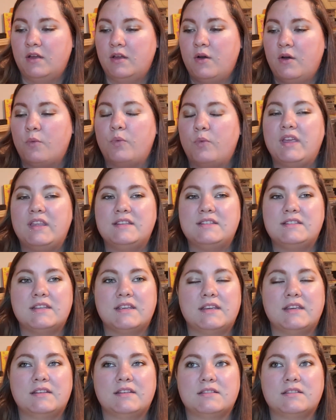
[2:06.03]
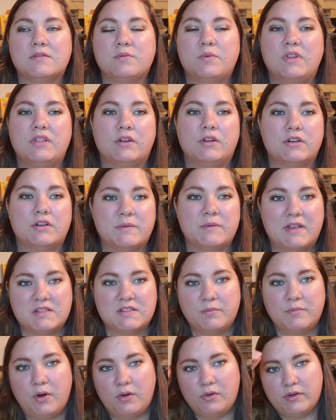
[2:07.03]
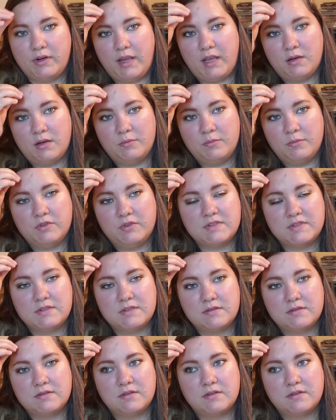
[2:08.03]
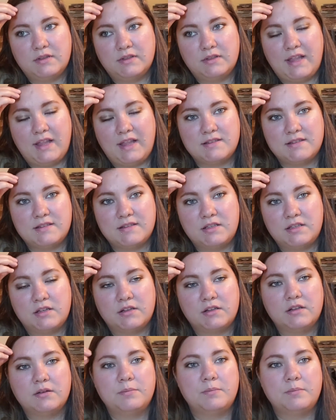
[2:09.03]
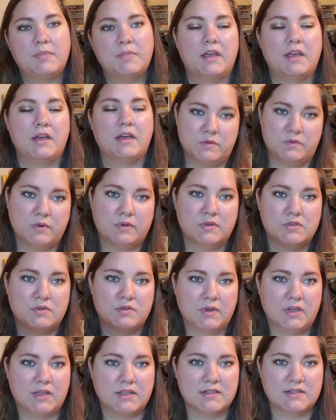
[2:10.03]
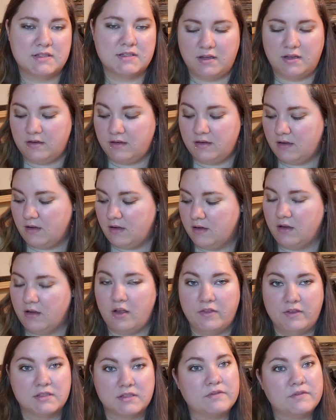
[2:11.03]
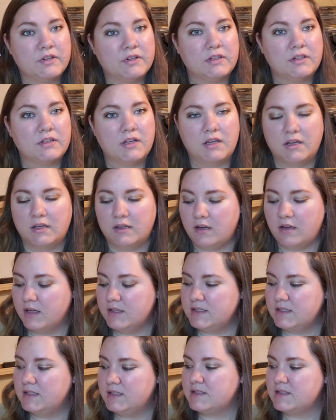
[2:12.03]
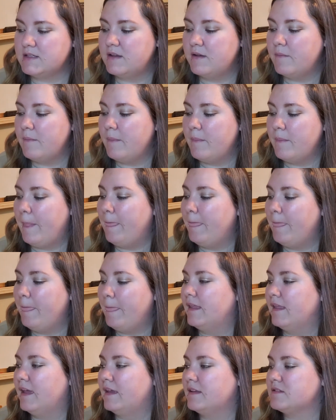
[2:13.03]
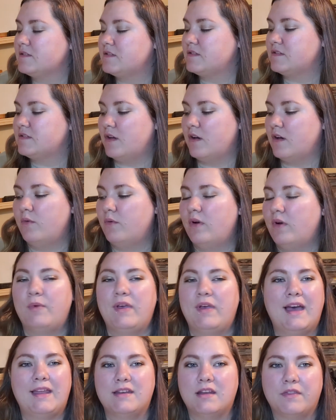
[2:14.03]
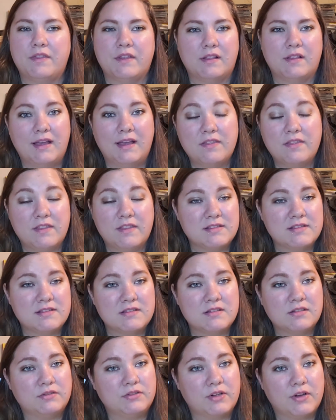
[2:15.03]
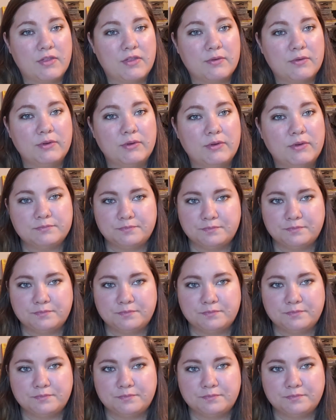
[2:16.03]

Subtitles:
We learned about some polar animals last year because we were doing a study on all the different continents. So we had nothing like this to look through,